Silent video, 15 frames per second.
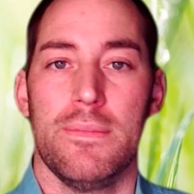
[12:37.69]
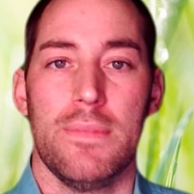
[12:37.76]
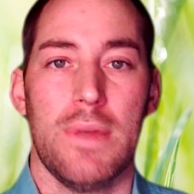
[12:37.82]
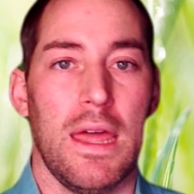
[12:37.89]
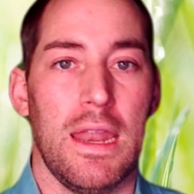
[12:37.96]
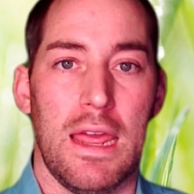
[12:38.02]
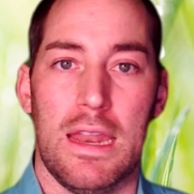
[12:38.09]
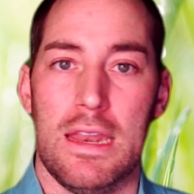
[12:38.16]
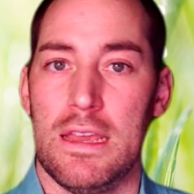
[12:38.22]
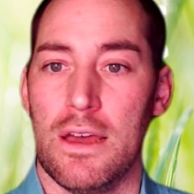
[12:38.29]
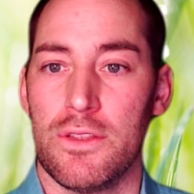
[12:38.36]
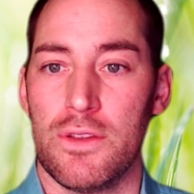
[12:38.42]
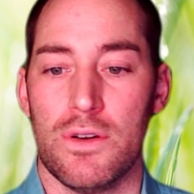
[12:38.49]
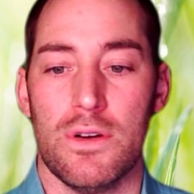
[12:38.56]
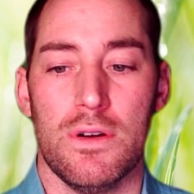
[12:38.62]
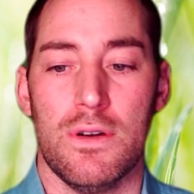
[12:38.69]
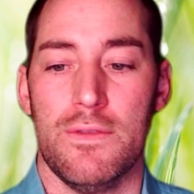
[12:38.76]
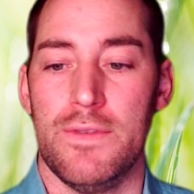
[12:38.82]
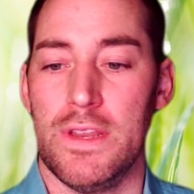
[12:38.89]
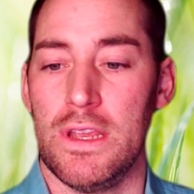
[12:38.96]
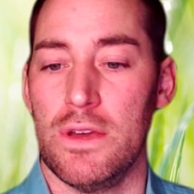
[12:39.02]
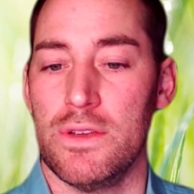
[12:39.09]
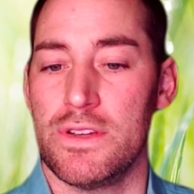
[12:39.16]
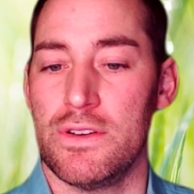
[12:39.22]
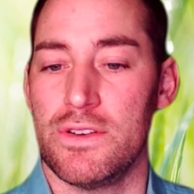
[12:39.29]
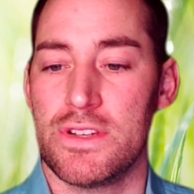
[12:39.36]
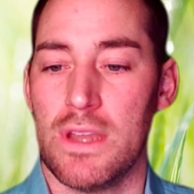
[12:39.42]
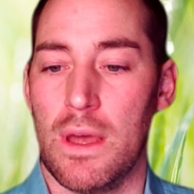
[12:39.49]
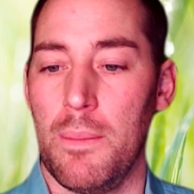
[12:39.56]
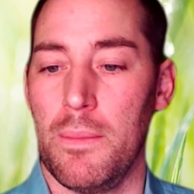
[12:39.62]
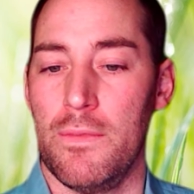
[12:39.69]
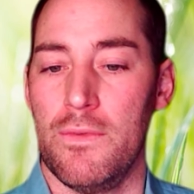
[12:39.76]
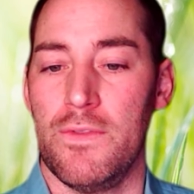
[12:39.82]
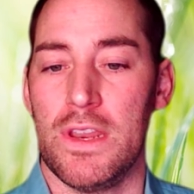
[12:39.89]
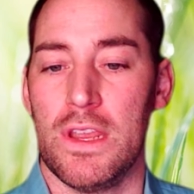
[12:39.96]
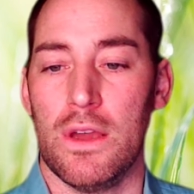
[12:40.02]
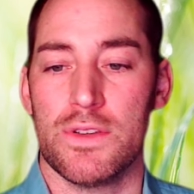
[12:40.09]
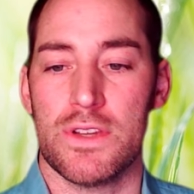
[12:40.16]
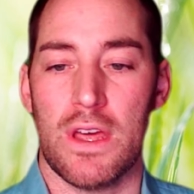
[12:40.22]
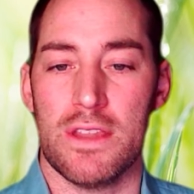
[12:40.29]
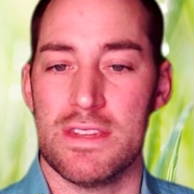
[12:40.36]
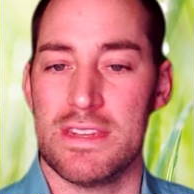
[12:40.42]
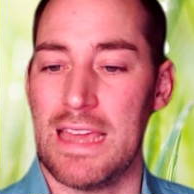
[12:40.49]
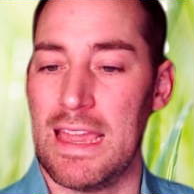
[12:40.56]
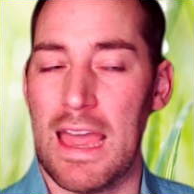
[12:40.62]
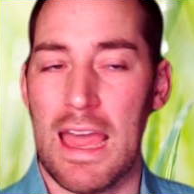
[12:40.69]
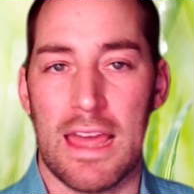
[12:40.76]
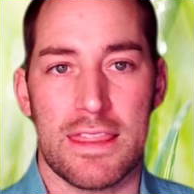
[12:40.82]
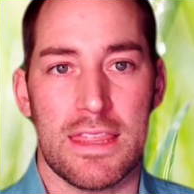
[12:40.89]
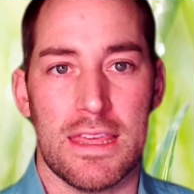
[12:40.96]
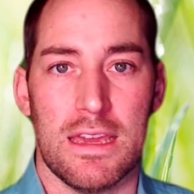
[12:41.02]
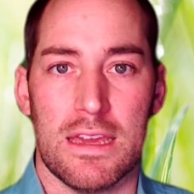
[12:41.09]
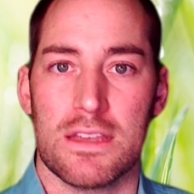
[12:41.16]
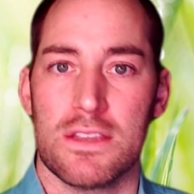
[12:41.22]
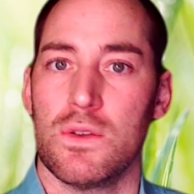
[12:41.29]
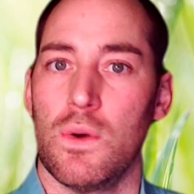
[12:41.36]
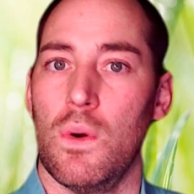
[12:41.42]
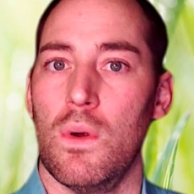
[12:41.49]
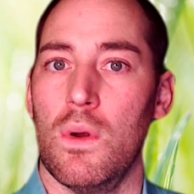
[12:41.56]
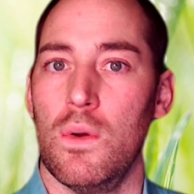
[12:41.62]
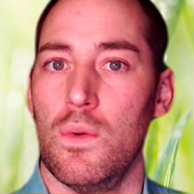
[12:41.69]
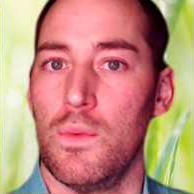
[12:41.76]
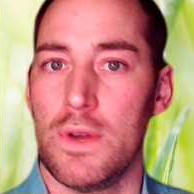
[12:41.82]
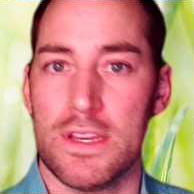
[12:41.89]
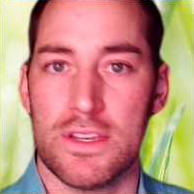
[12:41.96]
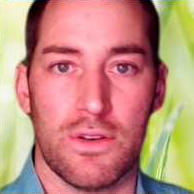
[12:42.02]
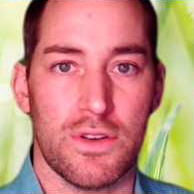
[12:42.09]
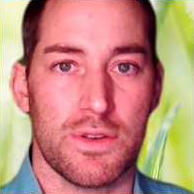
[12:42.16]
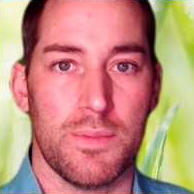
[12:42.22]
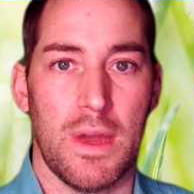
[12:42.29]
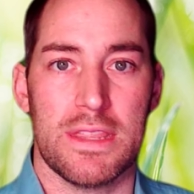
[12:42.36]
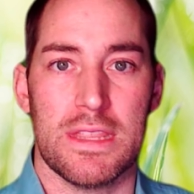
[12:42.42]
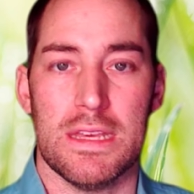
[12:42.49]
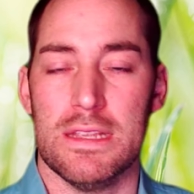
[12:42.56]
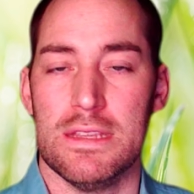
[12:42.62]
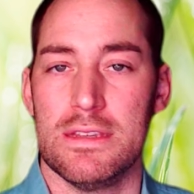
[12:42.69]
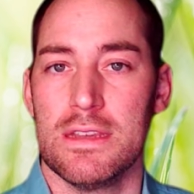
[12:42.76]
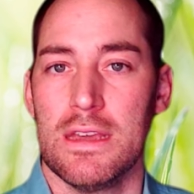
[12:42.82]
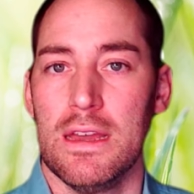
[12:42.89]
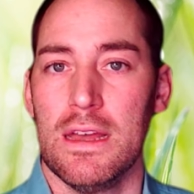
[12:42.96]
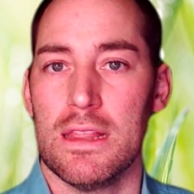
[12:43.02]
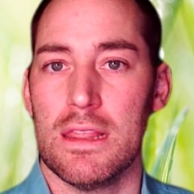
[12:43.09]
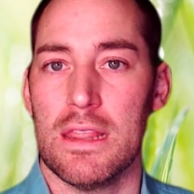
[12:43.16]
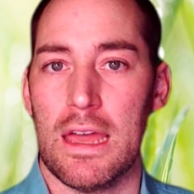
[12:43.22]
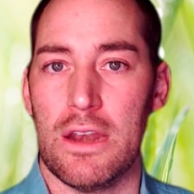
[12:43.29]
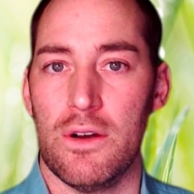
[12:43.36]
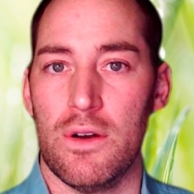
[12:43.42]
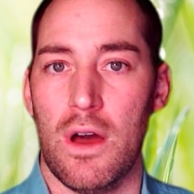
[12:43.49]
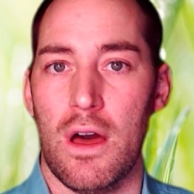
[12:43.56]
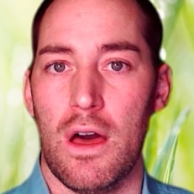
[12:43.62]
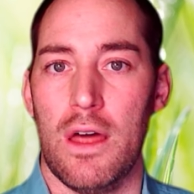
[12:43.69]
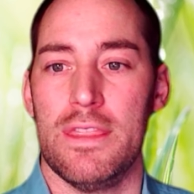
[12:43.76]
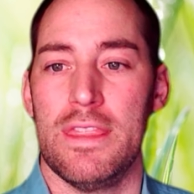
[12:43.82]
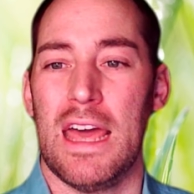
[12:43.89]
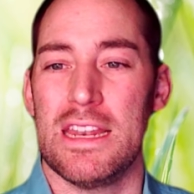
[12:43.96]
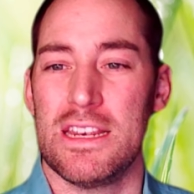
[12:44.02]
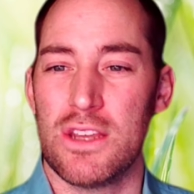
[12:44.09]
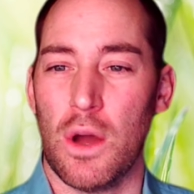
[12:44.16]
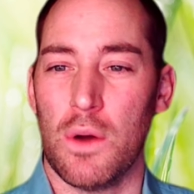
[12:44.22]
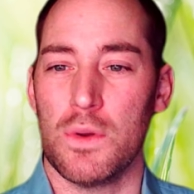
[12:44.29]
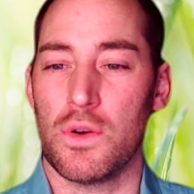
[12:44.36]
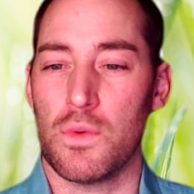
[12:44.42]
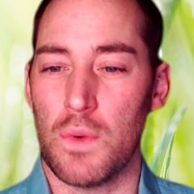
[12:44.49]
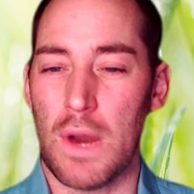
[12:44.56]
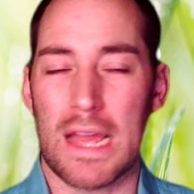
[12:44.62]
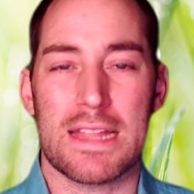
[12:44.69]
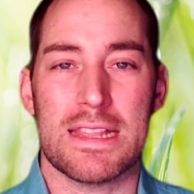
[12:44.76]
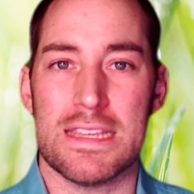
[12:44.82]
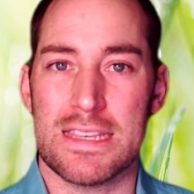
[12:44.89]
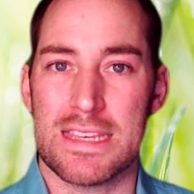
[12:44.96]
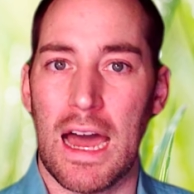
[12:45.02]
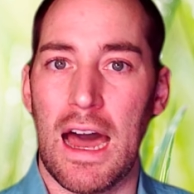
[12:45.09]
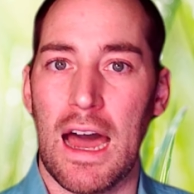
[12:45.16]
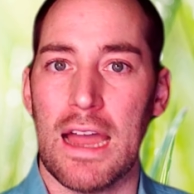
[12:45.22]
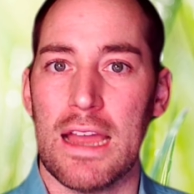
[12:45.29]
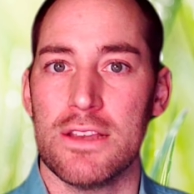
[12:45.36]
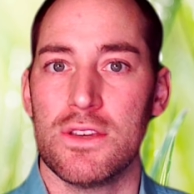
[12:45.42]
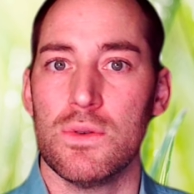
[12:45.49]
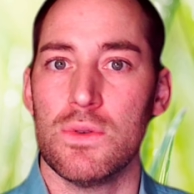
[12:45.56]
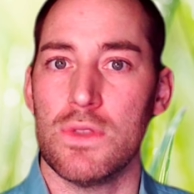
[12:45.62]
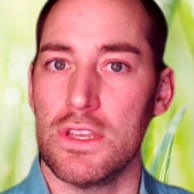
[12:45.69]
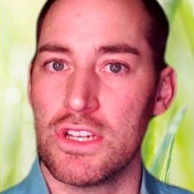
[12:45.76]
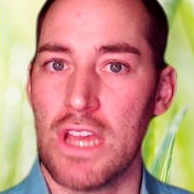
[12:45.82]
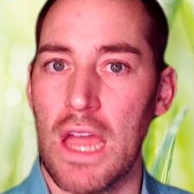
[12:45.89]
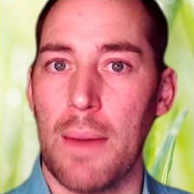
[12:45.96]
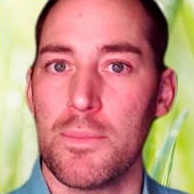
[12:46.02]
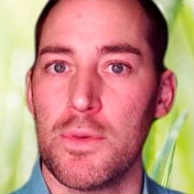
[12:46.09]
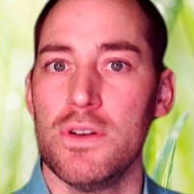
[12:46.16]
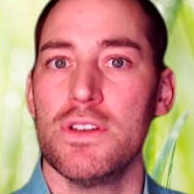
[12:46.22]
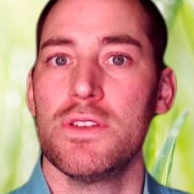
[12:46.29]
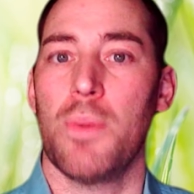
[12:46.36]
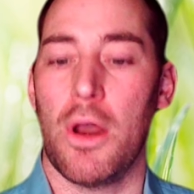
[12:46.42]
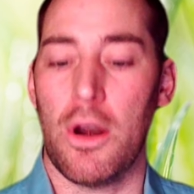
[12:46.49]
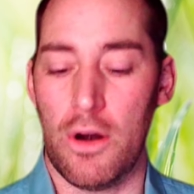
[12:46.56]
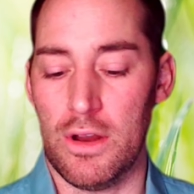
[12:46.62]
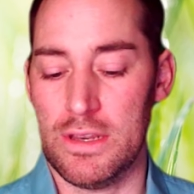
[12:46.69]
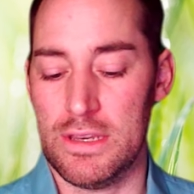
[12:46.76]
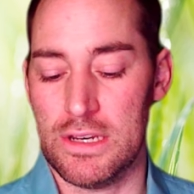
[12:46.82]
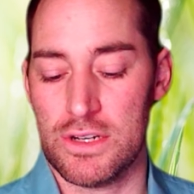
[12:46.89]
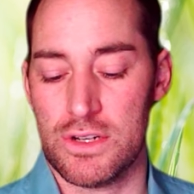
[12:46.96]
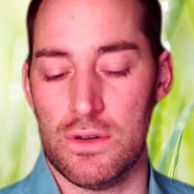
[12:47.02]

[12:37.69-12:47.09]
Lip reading: And any other videos. There's some videos on, say, ethics or research methods later on that don't directly tie to the chapters but are additional